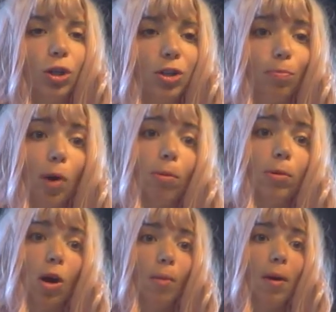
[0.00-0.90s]
I should
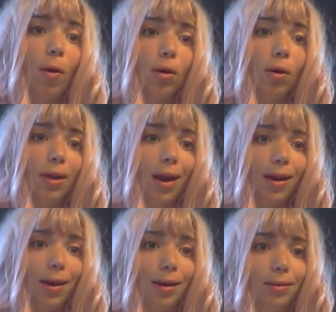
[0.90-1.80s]
probably talk about what that
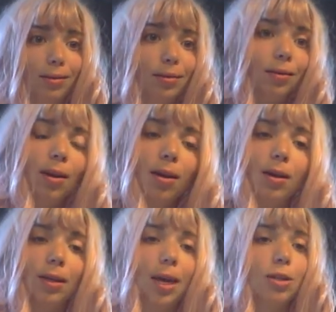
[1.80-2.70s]
is,
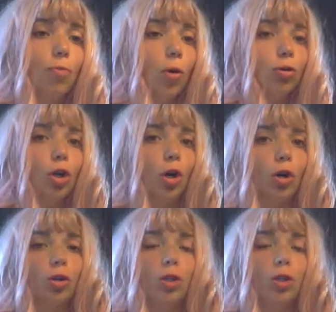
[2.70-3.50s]
in case you weren't sure.